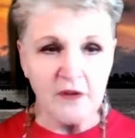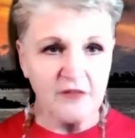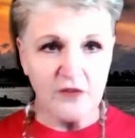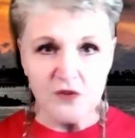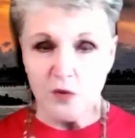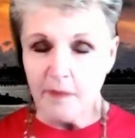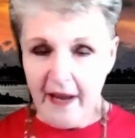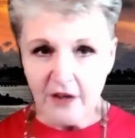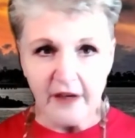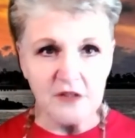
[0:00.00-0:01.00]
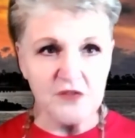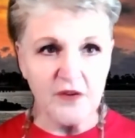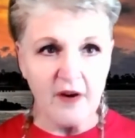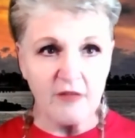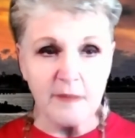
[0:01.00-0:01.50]
doing virtual backgrounds
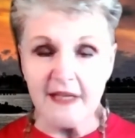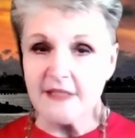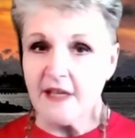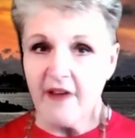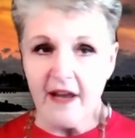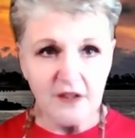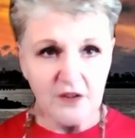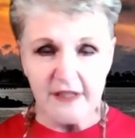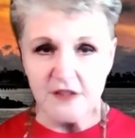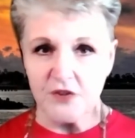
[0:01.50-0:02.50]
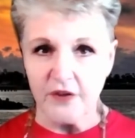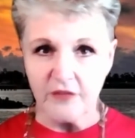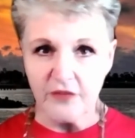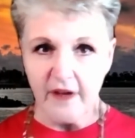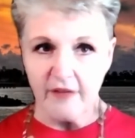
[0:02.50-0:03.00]
forever because I've had a green screen
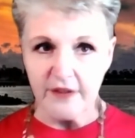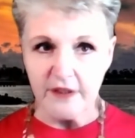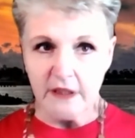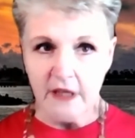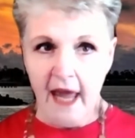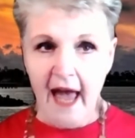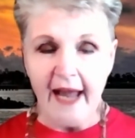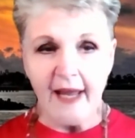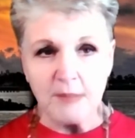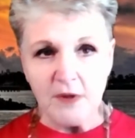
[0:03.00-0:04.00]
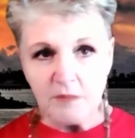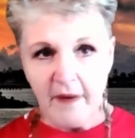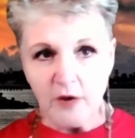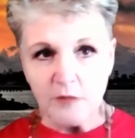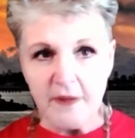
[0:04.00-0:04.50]
forever. I upload
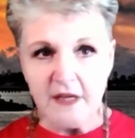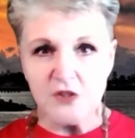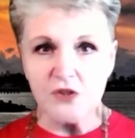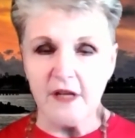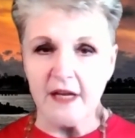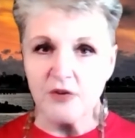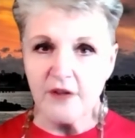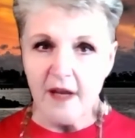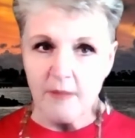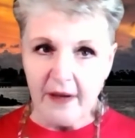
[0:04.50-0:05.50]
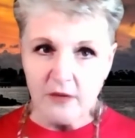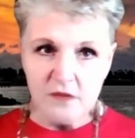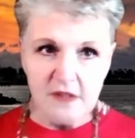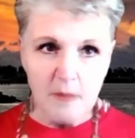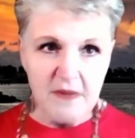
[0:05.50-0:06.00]
my own pictures. I create my own
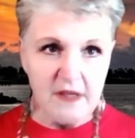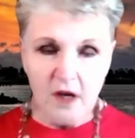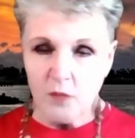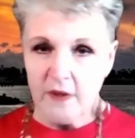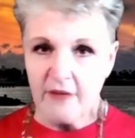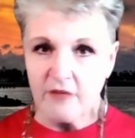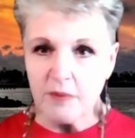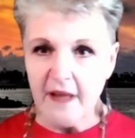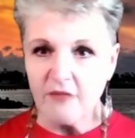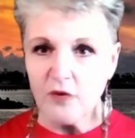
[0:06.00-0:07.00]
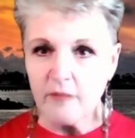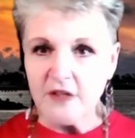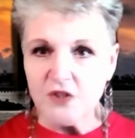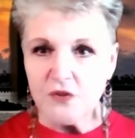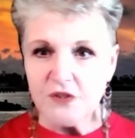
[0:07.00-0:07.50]
something on whatever platform
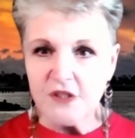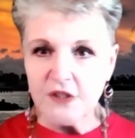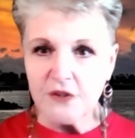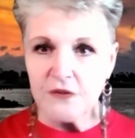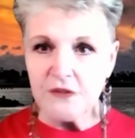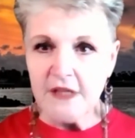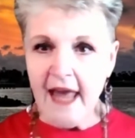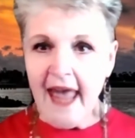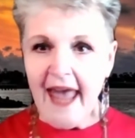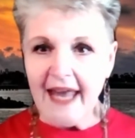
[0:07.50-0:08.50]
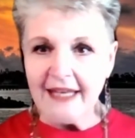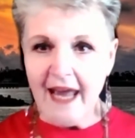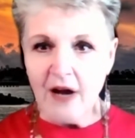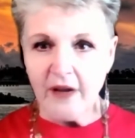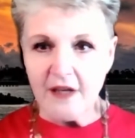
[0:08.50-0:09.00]
I choose to use. And
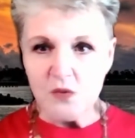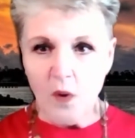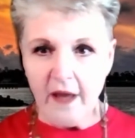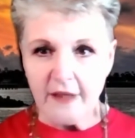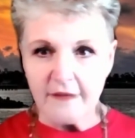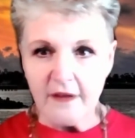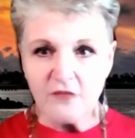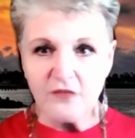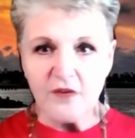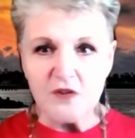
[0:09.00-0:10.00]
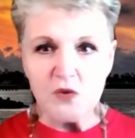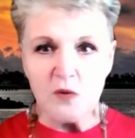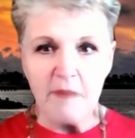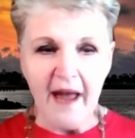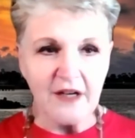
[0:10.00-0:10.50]
now guess what?
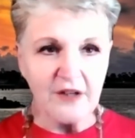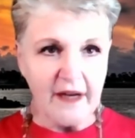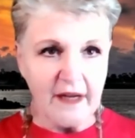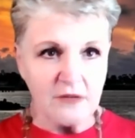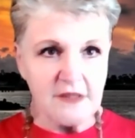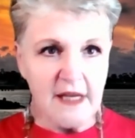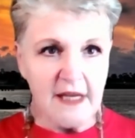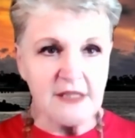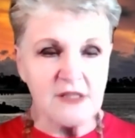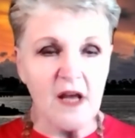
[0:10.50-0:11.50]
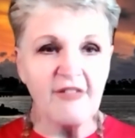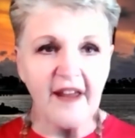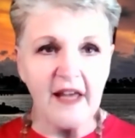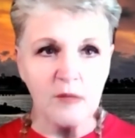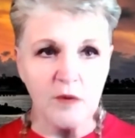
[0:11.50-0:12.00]
Virtual Backgrounds is
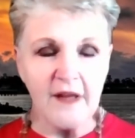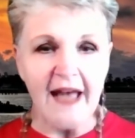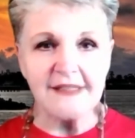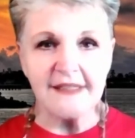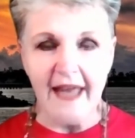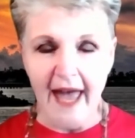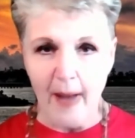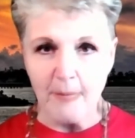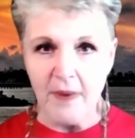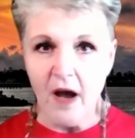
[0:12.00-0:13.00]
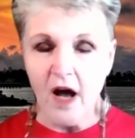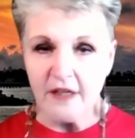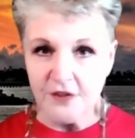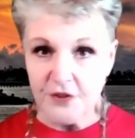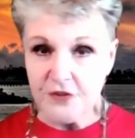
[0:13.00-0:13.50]
available as an app
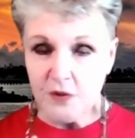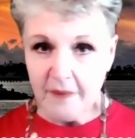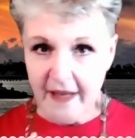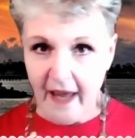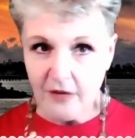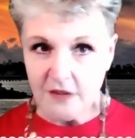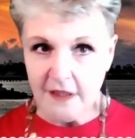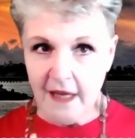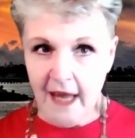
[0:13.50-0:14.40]
on your Zoom account.